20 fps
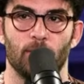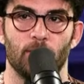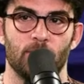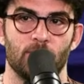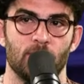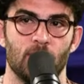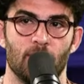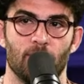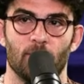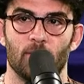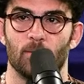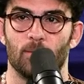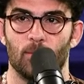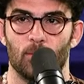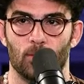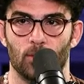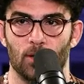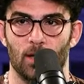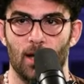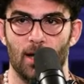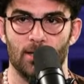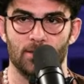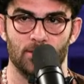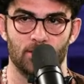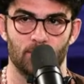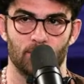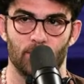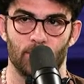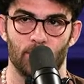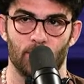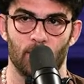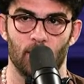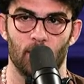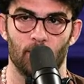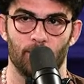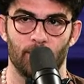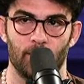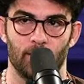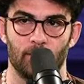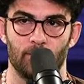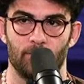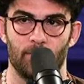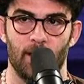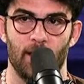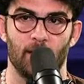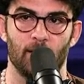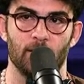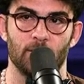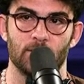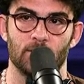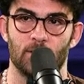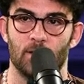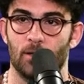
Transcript: It's never a moral hazard when you're helping bankers